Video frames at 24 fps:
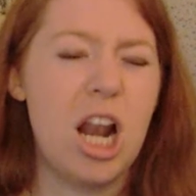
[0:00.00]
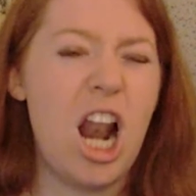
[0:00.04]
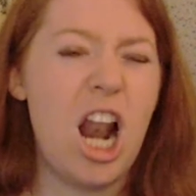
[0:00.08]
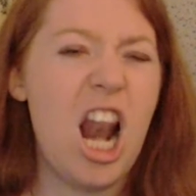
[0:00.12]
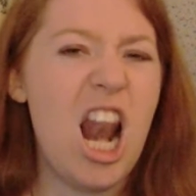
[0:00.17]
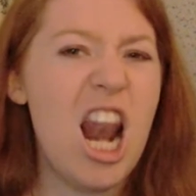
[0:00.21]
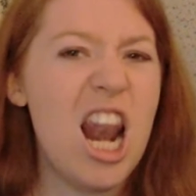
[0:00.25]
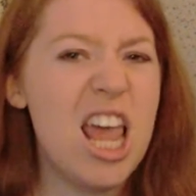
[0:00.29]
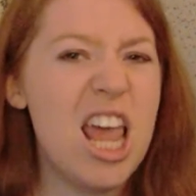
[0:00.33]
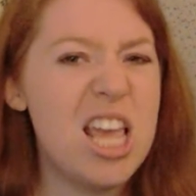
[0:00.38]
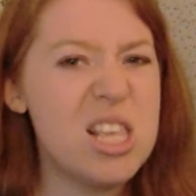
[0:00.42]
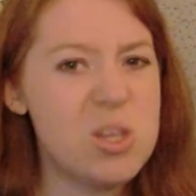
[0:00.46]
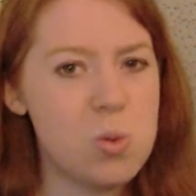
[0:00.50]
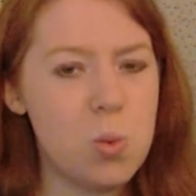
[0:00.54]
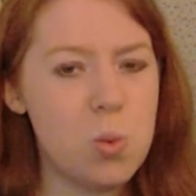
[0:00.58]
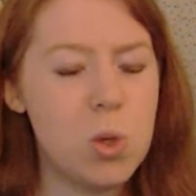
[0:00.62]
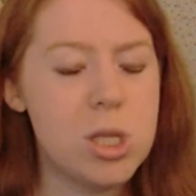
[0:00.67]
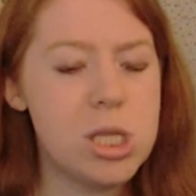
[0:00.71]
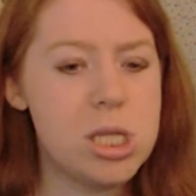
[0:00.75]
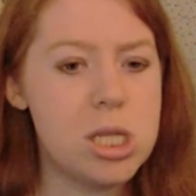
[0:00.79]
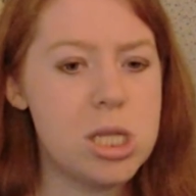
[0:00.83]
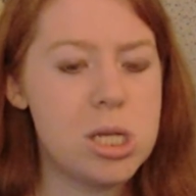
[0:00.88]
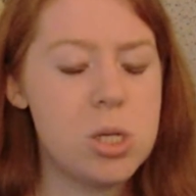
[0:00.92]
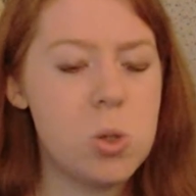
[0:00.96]
at least
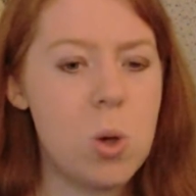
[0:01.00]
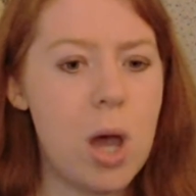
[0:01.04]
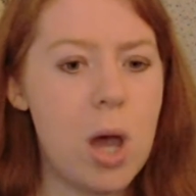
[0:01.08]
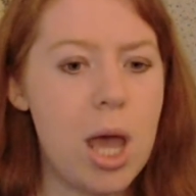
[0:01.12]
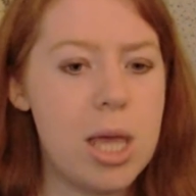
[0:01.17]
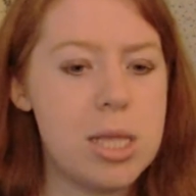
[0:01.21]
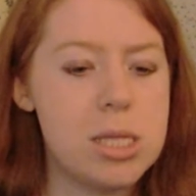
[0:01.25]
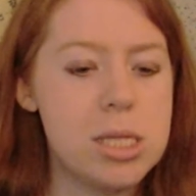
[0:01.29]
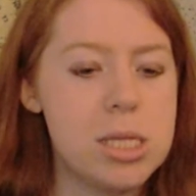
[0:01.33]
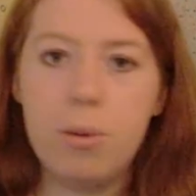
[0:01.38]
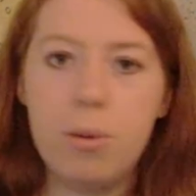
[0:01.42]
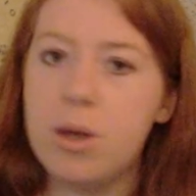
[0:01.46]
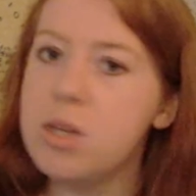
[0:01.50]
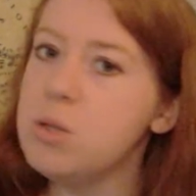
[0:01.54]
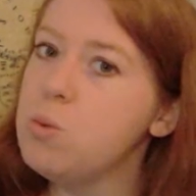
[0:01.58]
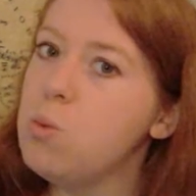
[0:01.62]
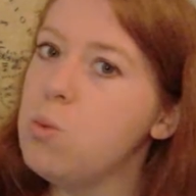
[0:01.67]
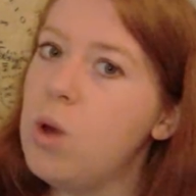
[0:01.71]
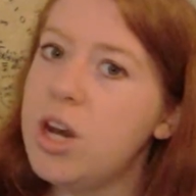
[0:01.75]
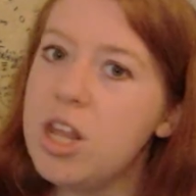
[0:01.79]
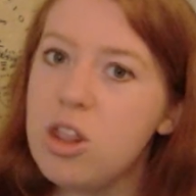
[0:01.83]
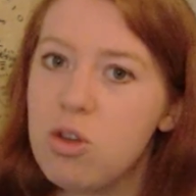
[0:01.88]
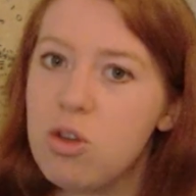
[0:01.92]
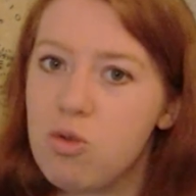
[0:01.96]
once or twice, because
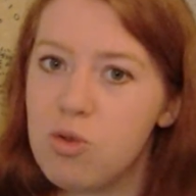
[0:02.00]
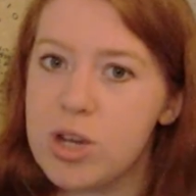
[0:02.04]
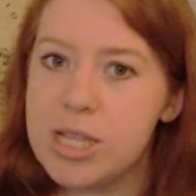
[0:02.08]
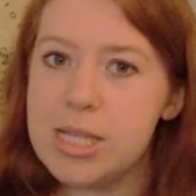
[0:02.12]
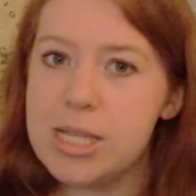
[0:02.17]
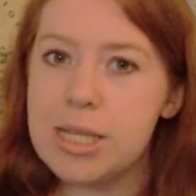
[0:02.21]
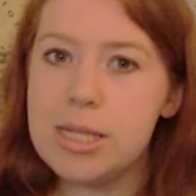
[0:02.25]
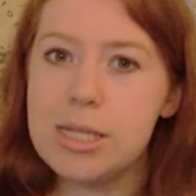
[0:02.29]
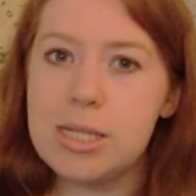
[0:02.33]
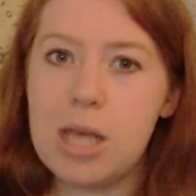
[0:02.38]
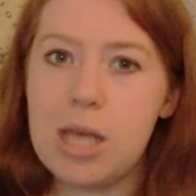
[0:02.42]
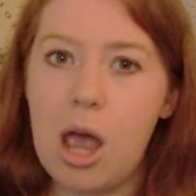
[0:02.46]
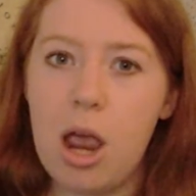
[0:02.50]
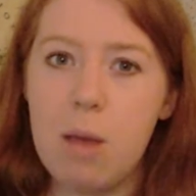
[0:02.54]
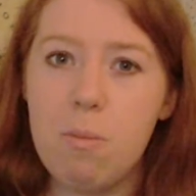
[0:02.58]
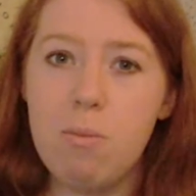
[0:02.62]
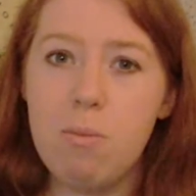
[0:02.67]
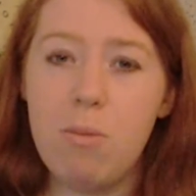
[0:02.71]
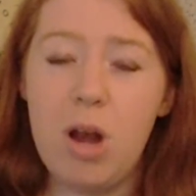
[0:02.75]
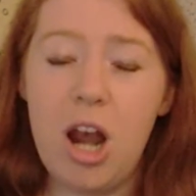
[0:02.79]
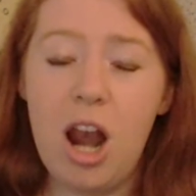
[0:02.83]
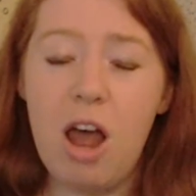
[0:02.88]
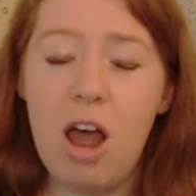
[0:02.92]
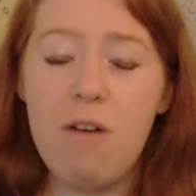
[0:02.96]
one of the reasons
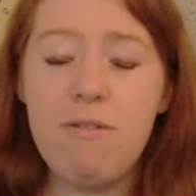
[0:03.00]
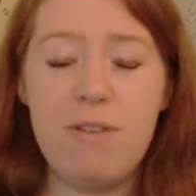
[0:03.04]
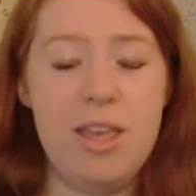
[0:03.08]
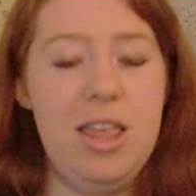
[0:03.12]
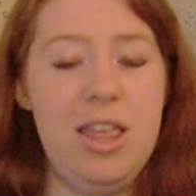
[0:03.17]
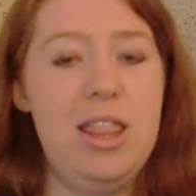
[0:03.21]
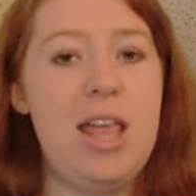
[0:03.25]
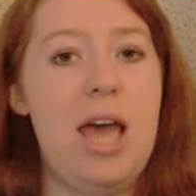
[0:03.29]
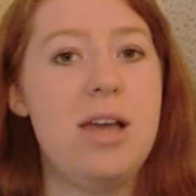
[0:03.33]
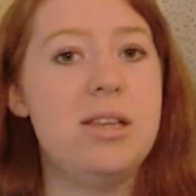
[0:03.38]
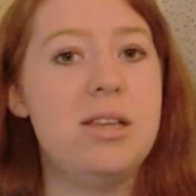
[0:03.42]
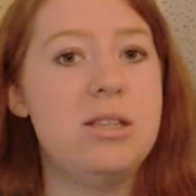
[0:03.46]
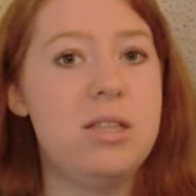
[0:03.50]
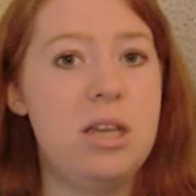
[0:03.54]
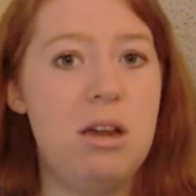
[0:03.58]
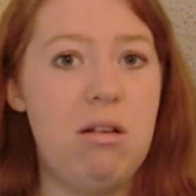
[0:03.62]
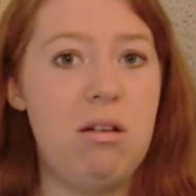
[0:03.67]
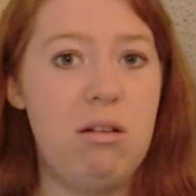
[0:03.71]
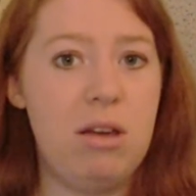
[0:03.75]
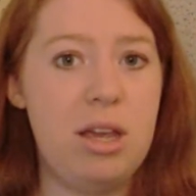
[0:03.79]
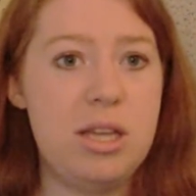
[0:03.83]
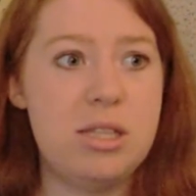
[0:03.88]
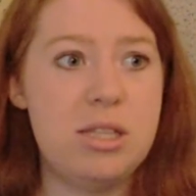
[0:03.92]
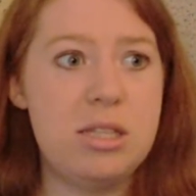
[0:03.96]
I'm loving that
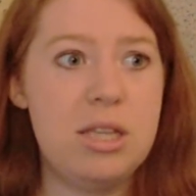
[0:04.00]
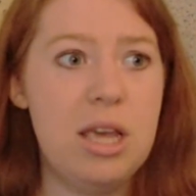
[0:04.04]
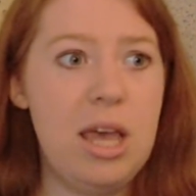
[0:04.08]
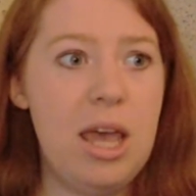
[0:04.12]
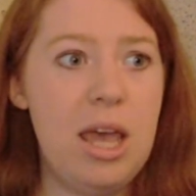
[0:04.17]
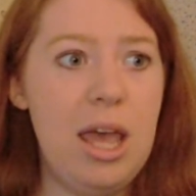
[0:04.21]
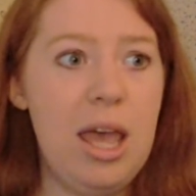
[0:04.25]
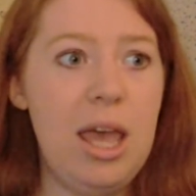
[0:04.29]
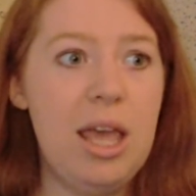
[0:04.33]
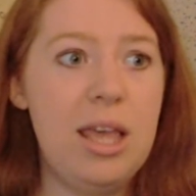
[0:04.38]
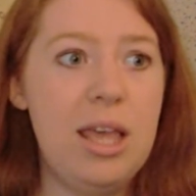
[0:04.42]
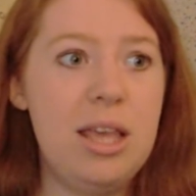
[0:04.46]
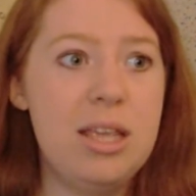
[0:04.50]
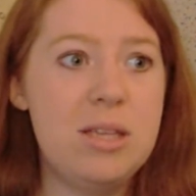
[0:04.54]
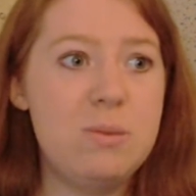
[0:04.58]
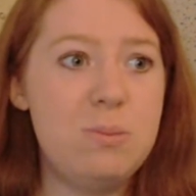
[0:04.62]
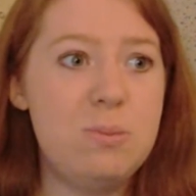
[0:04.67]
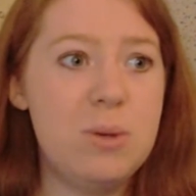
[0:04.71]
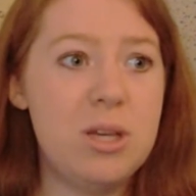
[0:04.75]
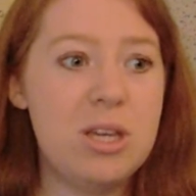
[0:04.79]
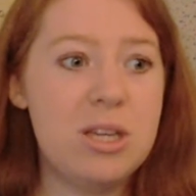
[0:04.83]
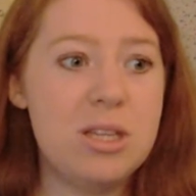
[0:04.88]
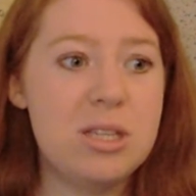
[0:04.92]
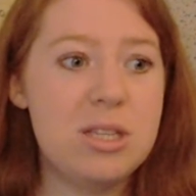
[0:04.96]
series is
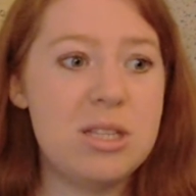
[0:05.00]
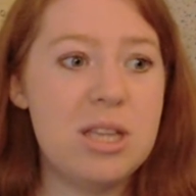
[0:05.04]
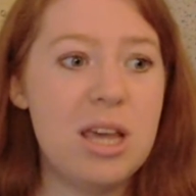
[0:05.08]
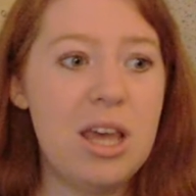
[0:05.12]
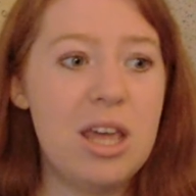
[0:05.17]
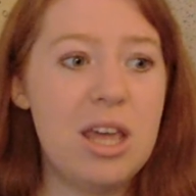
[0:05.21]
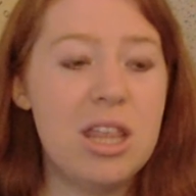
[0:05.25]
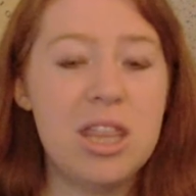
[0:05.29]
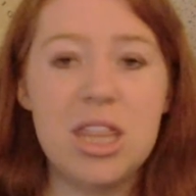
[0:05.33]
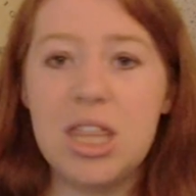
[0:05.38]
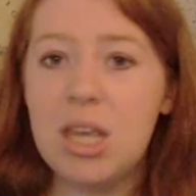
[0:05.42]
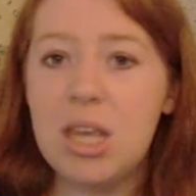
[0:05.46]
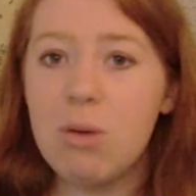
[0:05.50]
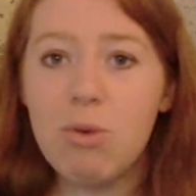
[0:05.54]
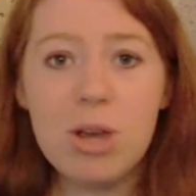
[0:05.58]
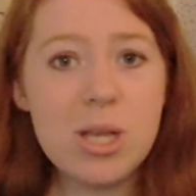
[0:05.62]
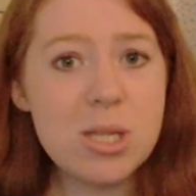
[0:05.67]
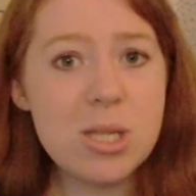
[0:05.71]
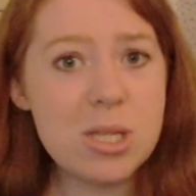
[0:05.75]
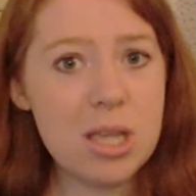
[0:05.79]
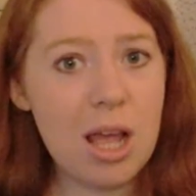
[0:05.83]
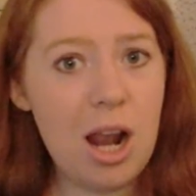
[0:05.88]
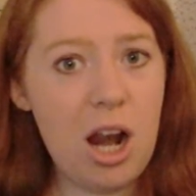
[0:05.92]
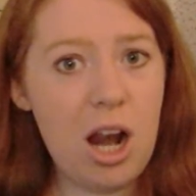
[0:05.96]
because there
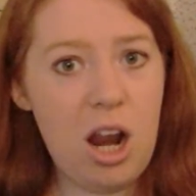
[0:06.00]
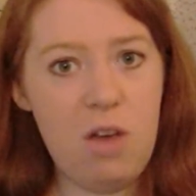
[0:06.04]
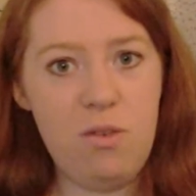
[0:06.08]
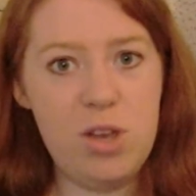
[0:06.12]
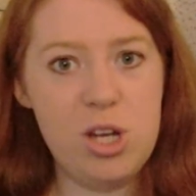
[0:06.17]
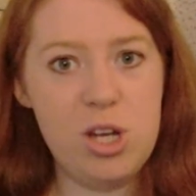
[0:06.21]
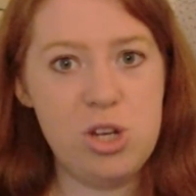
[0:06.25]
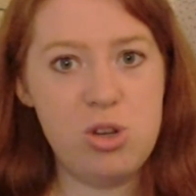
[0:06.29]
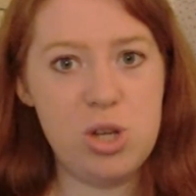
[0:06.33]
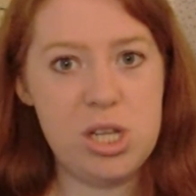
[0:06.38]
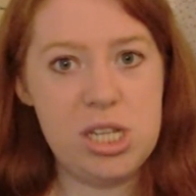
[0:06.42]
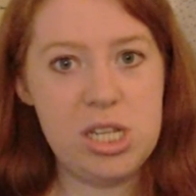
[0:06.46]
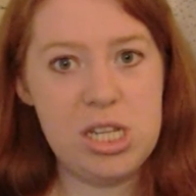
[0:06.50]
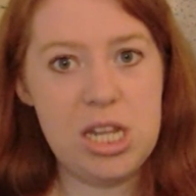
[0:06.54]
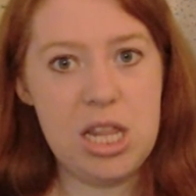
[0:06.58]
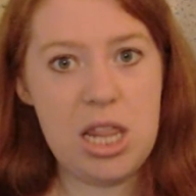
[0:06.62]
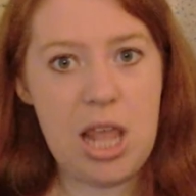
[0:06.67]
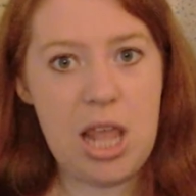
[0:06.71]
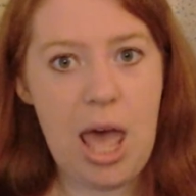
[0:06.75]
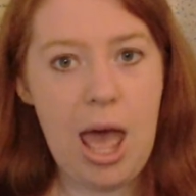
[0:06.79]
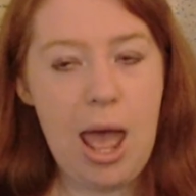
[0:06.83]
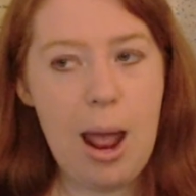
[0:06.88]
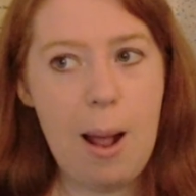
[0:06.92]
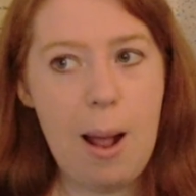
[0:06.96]
is a love interest
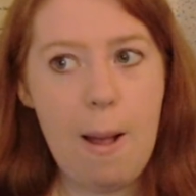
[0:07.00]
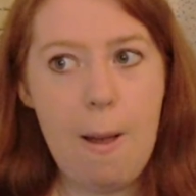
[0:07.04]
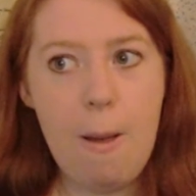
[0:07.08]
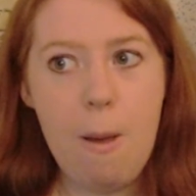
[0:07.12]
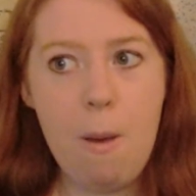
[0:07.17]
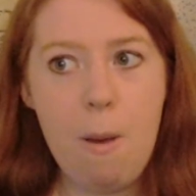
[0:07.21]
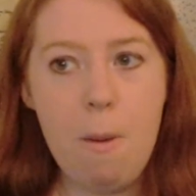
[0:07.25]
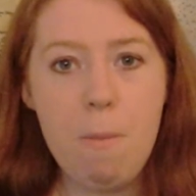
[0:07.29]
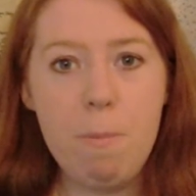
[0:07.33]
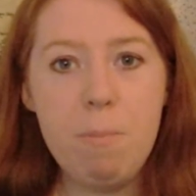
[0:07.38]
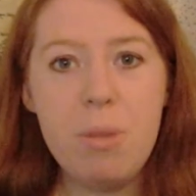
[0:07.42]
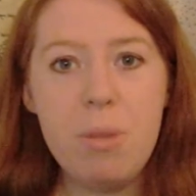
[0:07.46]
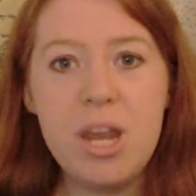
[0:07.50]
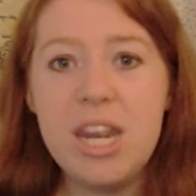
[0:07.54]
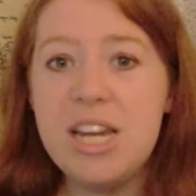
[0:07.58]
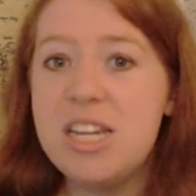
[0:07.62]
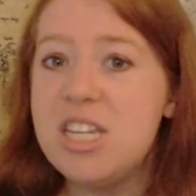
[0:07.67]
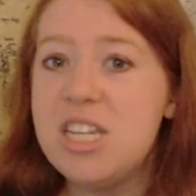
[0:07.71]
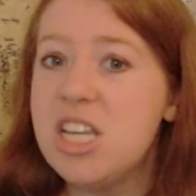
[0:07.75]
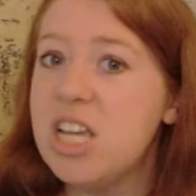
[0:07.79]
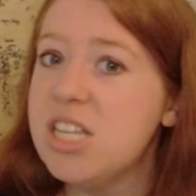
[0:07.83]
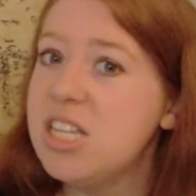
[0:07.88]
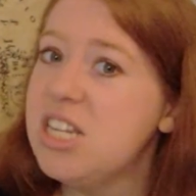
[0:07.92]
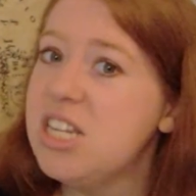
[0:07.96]
in that, but
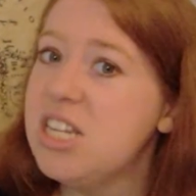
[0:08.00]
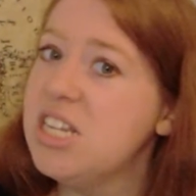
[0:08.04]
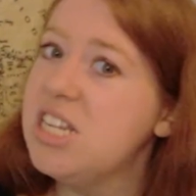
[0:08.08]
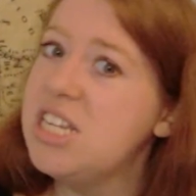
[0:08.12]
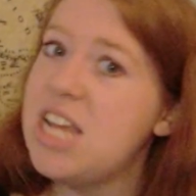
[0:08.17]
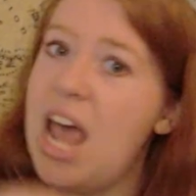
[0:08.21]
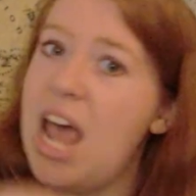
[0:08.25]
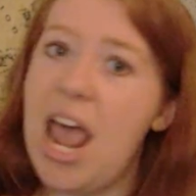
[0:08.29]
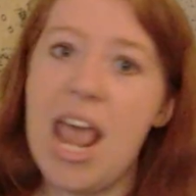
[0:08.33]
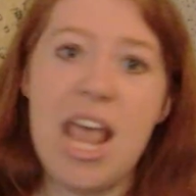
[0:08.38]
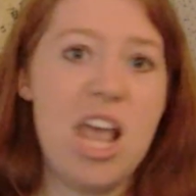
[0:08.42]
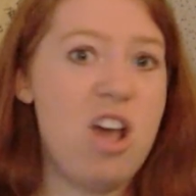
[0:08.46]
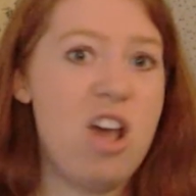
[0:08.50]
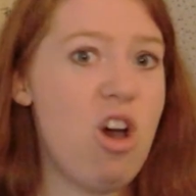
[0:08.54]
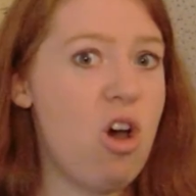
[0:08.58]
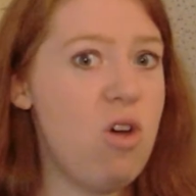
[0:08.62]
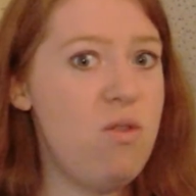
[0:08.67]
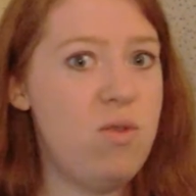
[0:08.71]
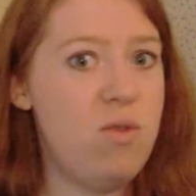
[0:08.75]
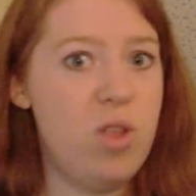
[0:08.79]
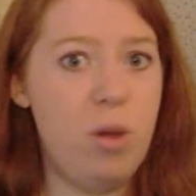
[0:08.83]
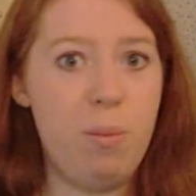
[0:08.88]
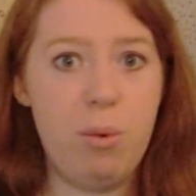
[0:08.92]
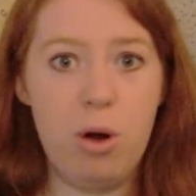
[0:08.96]
it doesn't take
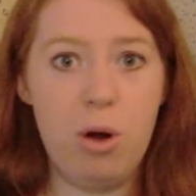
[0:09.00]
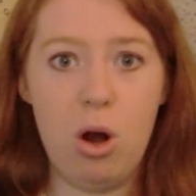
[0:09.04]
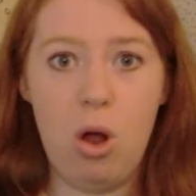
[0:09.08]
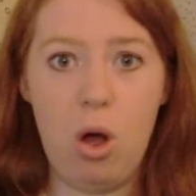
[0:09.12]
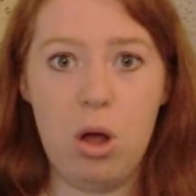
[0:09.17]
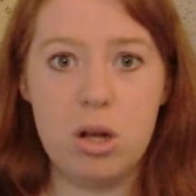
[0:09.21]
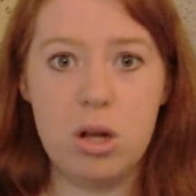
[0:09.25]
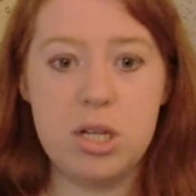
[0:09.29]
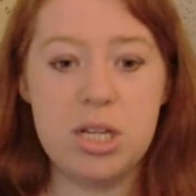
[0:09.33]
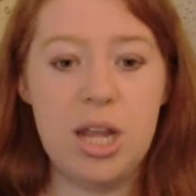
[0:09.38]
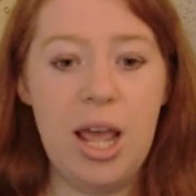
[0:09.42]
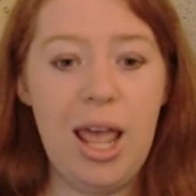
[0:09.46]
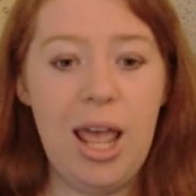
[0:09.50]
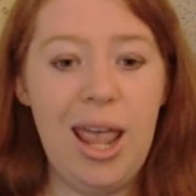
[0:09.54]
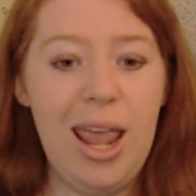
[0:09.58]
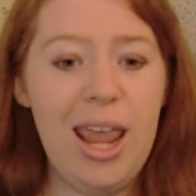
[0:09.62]
over the plot.